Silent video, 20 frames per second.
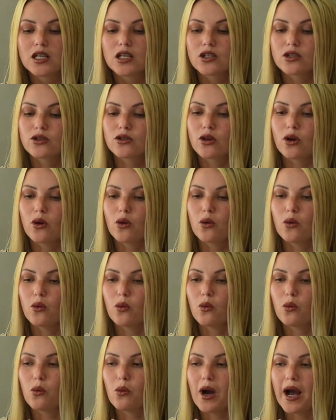
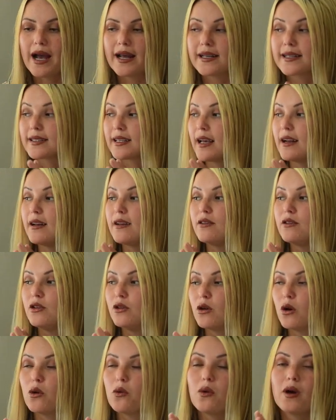So I decided,
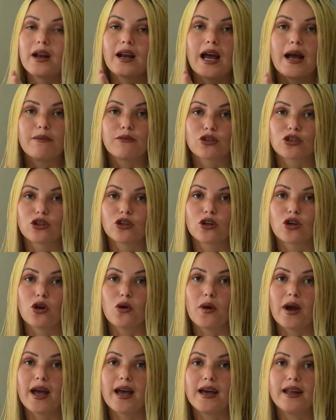you know what, I'm just going to
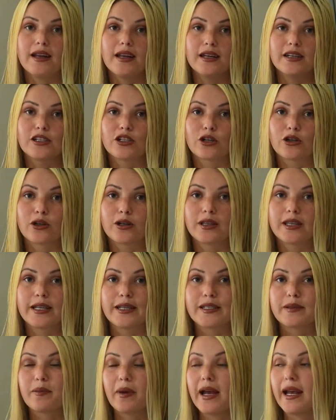go ahead and turn
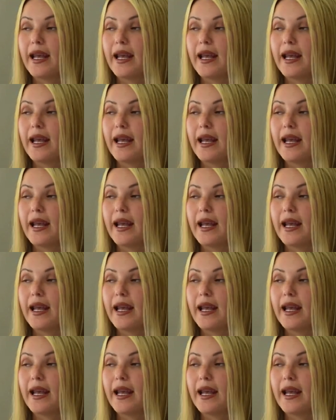these by